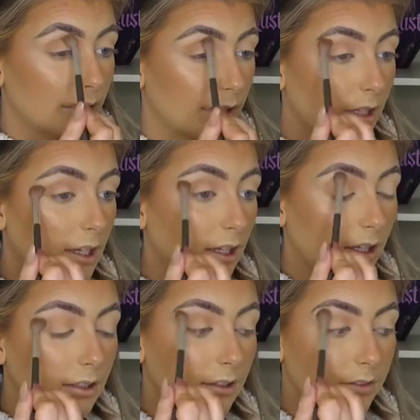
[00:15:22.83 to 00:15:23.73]
think
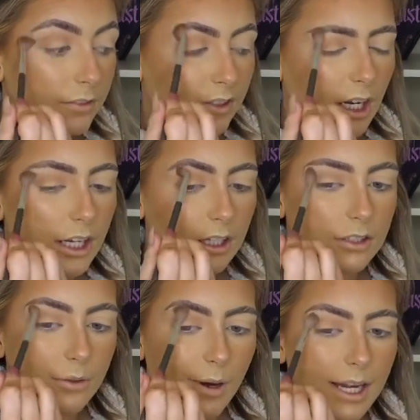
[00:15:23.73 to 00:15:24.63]
for like
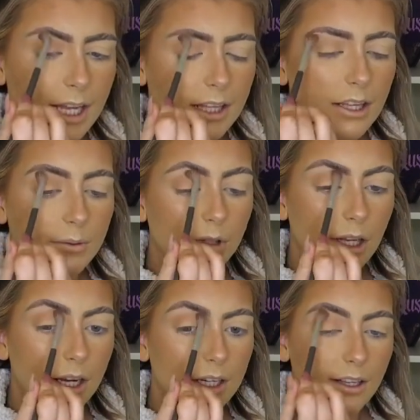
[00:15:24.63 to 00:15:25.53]
20 they were
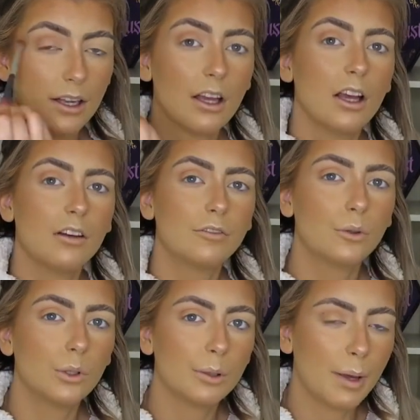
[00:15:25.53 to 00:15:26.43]
like
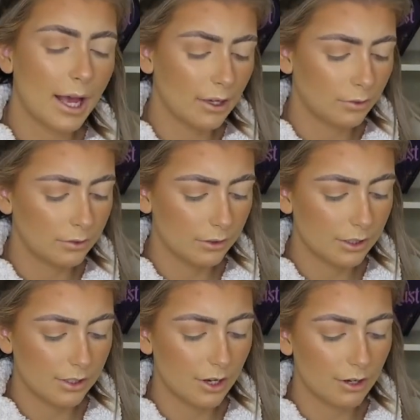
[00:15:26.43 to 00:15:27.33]
£40,
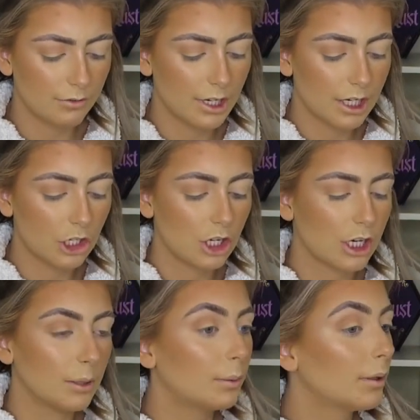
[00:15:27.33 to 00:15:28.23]
so really
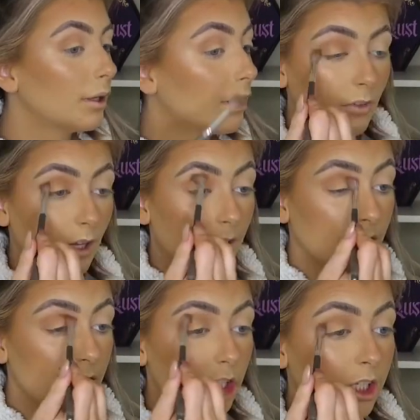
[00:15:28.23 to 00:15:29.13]
cheap. And I
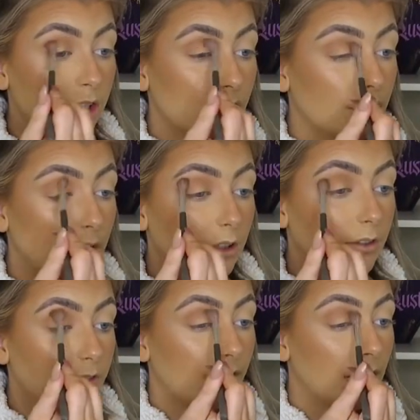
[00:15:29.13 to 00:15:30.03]
just sort of
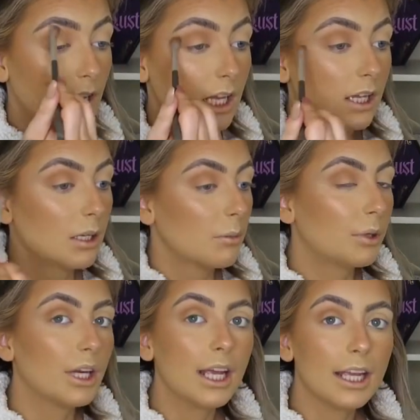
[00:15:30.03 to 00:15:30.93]

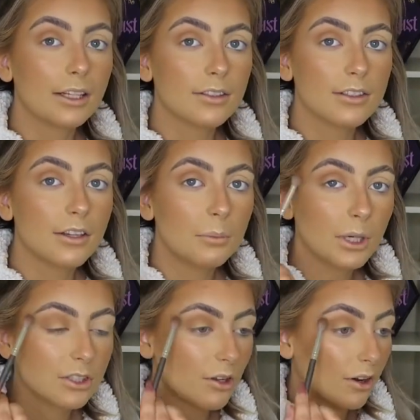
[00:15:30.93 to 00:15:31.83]
put it into my
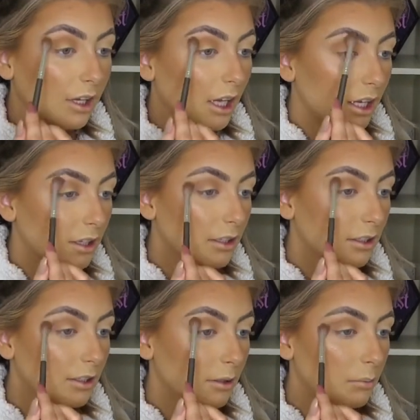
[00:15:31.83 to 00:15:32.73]
socket
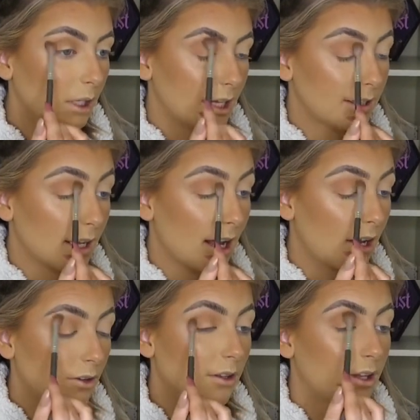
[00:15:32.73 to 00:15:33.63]
and blend it
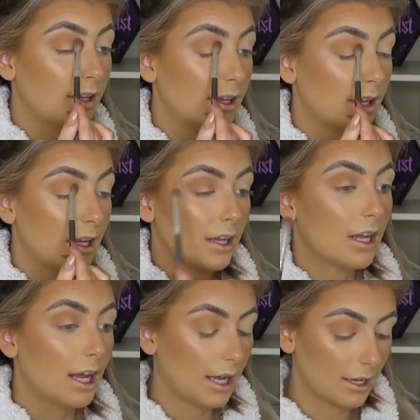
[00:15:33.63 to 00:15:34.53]
out
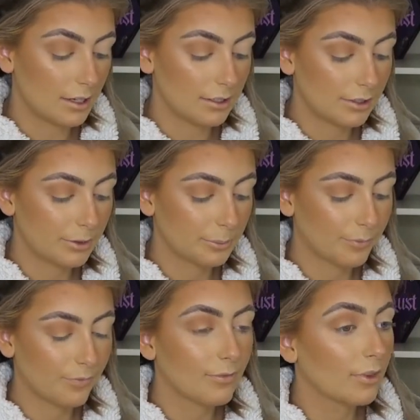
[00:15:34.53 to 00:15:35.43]
and
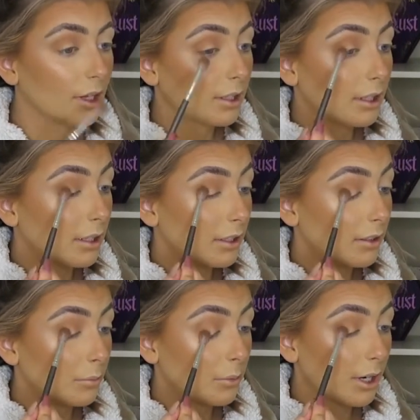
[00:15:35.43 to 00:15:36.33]

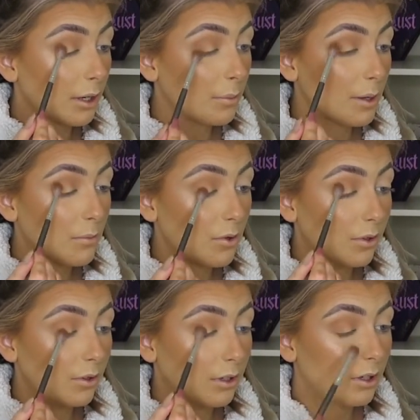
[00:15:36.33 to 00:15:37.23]
bring a bit
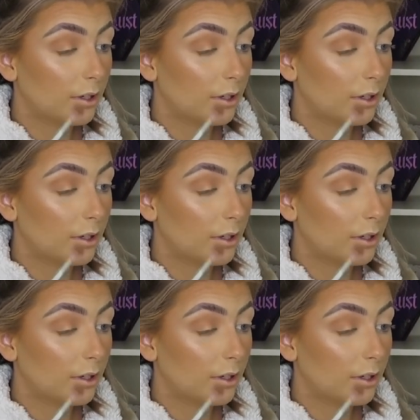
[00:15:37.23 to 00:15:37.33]
more